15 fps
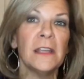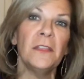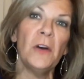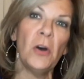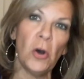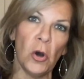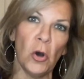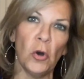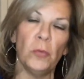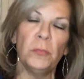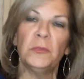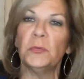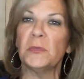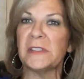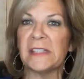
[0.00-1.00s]
of the
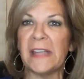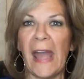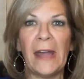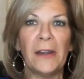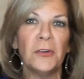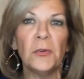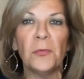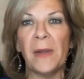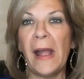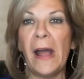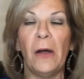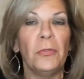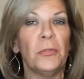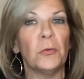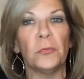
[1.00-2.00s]
homes were scattered
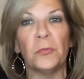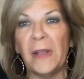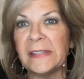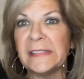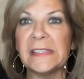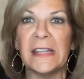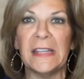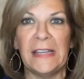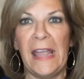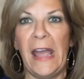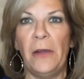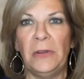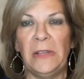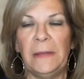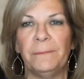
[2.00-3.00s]
around the rest of the
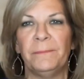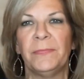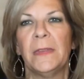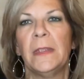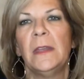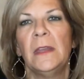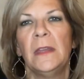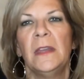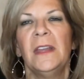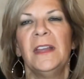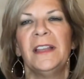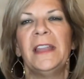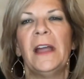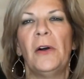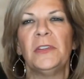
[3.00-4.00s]
county.
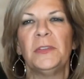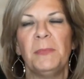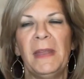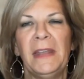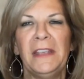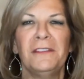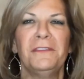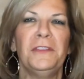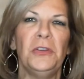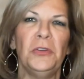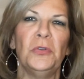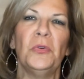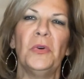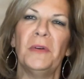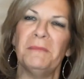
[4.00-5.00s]
Now, as many of
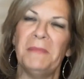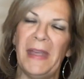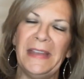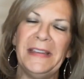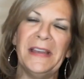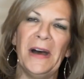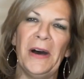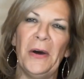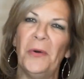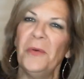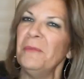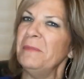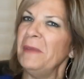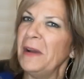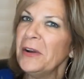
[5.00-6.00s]
you may
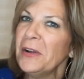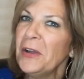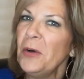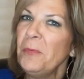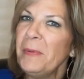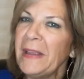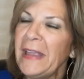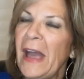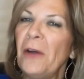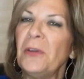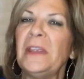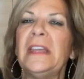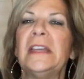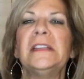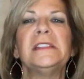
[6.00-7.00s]
know, Maricopa
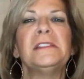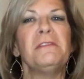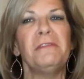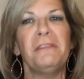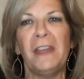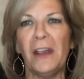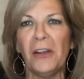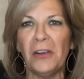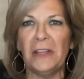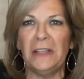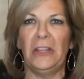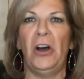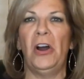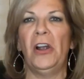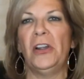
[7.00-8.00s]
County is very
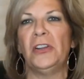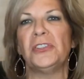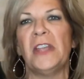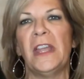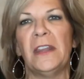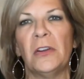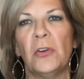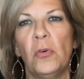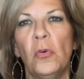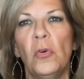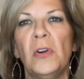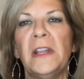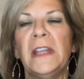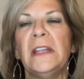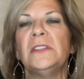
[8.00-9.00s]
large, and
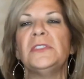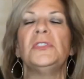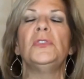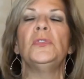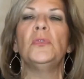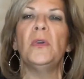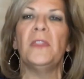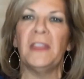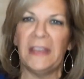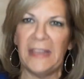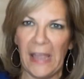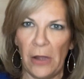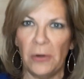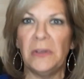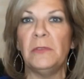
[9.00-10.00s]
according to the
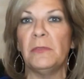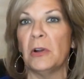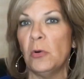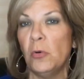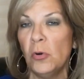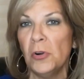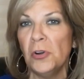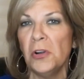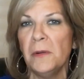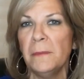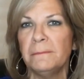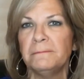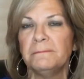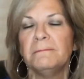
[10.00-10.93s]
county recorder,